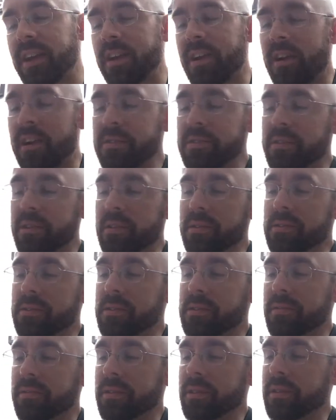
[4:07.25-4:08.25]
of cards
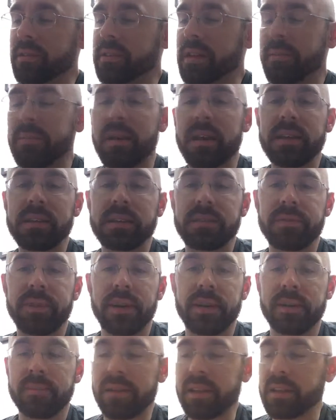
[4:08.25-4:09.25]
goes, for $10, if I
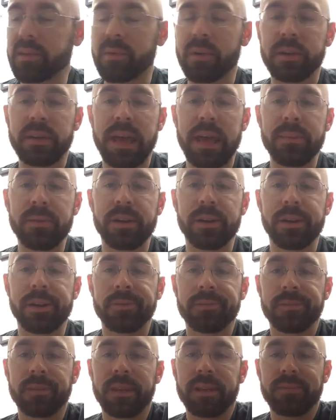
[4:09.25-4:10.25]
can make the world happier,
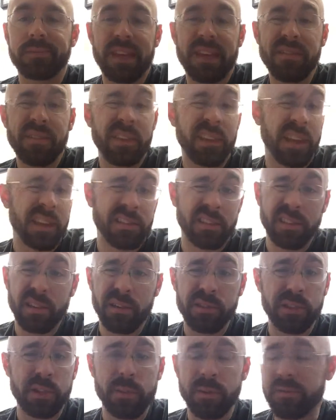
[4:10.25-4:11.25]
like even like
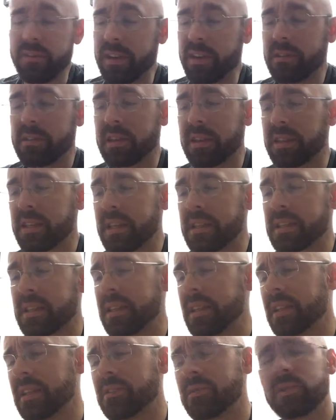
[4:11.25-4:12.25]
little stupid videos like this, I
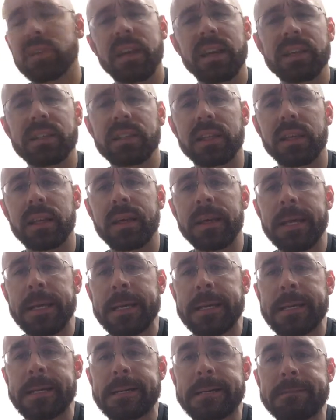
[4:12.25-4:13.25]
think that's really excellent.
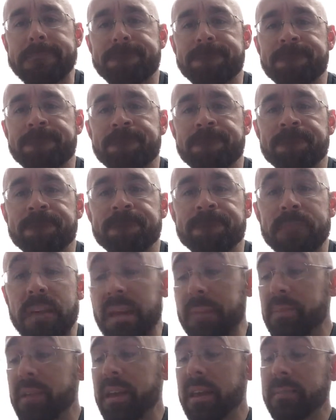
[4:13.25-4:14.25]

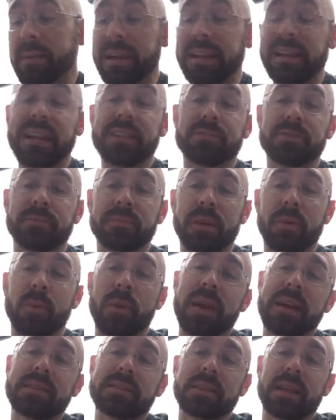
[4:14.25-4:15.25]
And I'm thinking in my classroom then
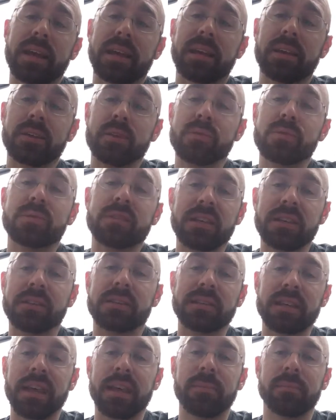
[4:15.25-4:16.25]
ways that I can use this
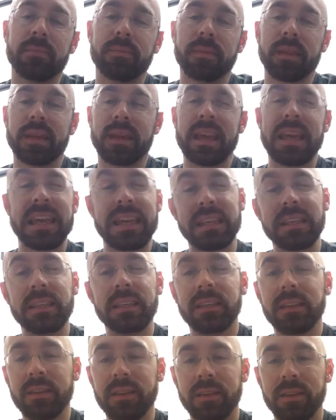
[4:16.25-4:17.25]
same like
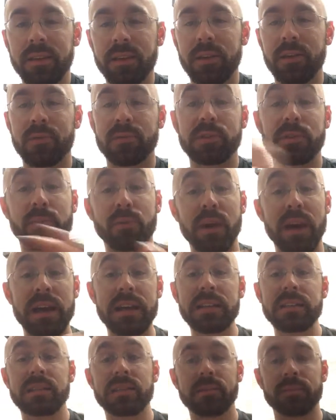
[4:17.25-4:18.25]
hidden,
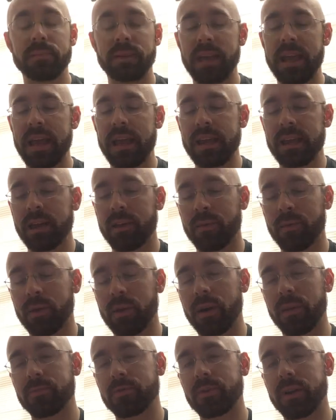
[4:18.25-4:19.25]
surprise mechanic
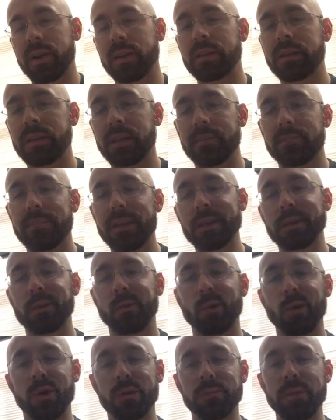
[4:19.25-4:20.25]
where I'm trying to like make the
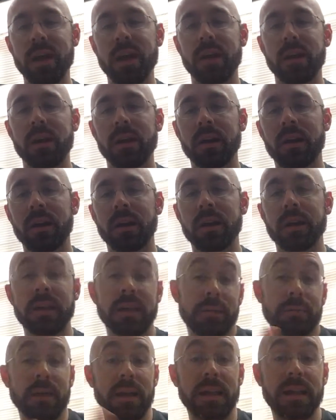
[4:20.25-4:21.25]
world better
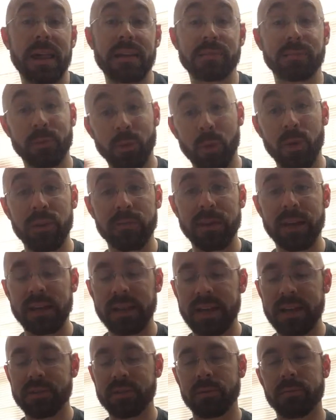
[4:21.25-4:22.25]
in my classroom, the world of my
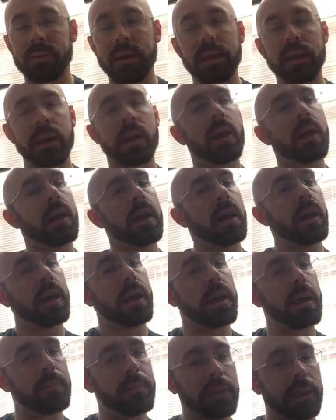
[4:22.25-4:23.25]
classroom, by like,
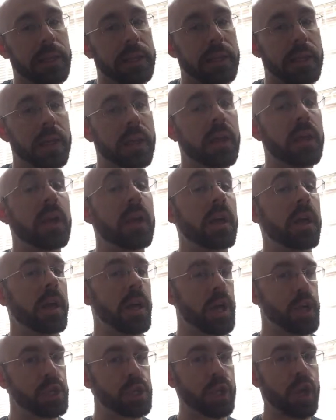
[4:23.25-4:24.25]
hey, Billy,
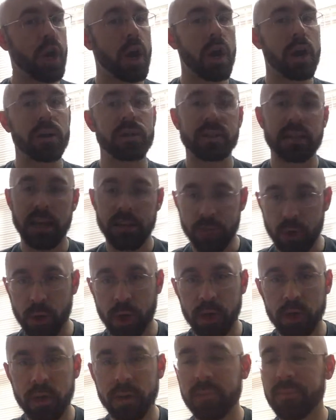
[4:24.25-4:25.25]
here's your card, see if you
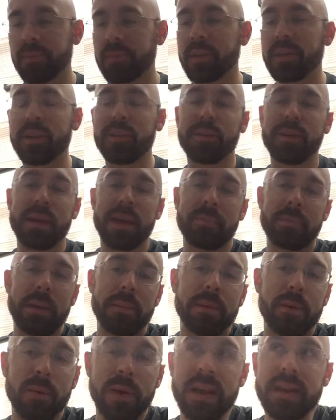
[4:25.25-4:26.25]
can, and
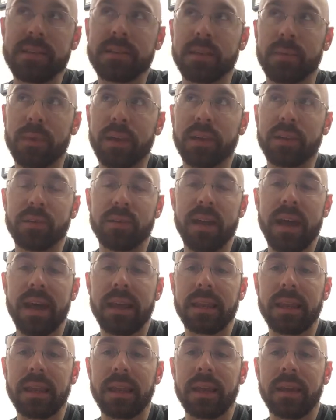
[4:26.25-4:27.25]
maybe ways that we can do
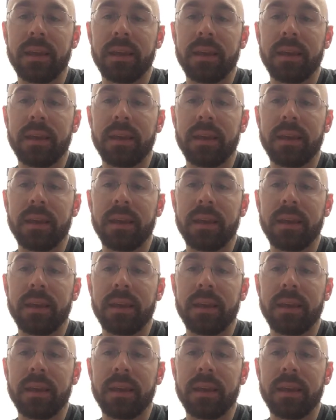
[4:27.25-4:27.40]
that, like